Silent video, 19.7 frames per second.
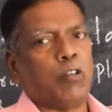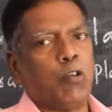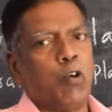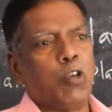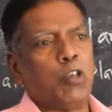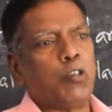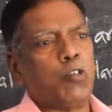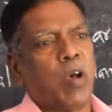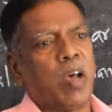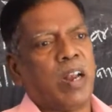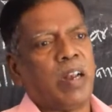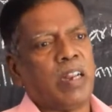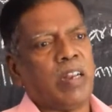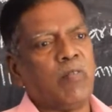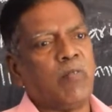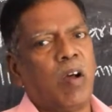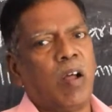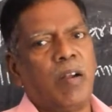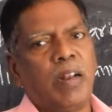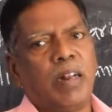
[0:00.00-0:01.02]
For those who are
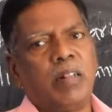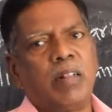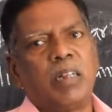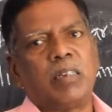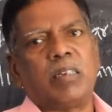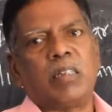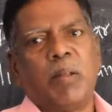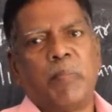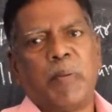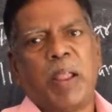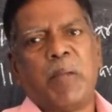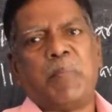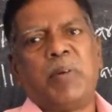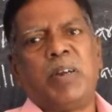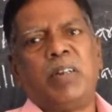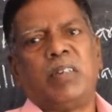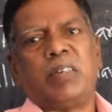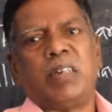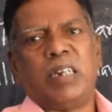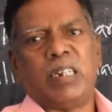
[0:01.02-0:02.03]
involved in this, the
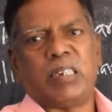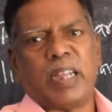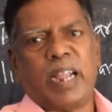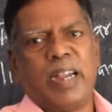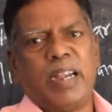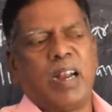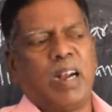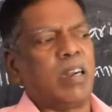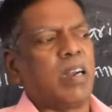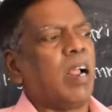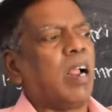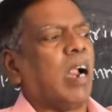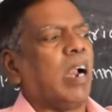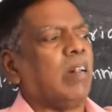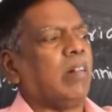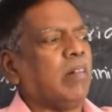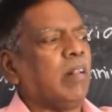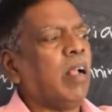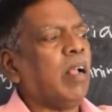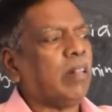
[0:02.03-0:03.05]
payment is decided,
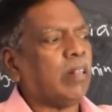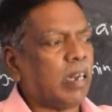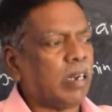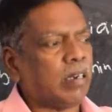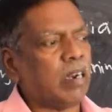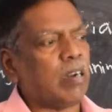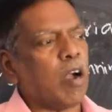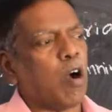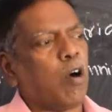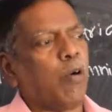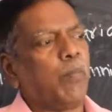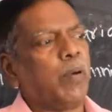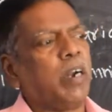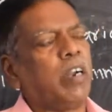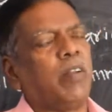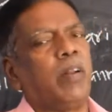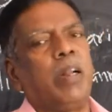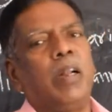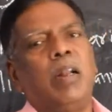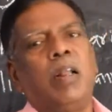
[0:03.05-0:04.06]
and that the
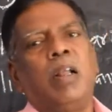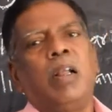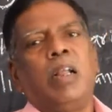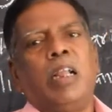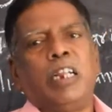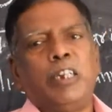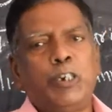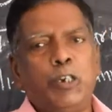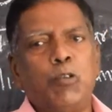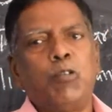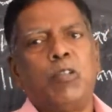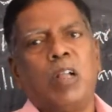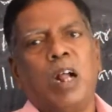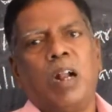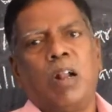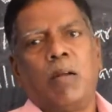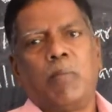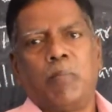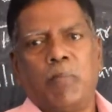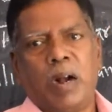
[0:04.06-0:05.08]
government will issue
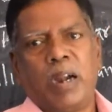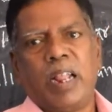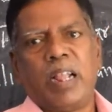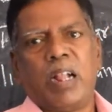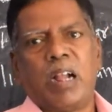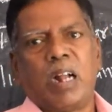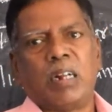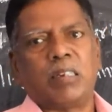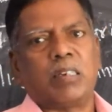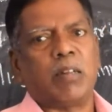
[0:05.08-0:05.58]
the money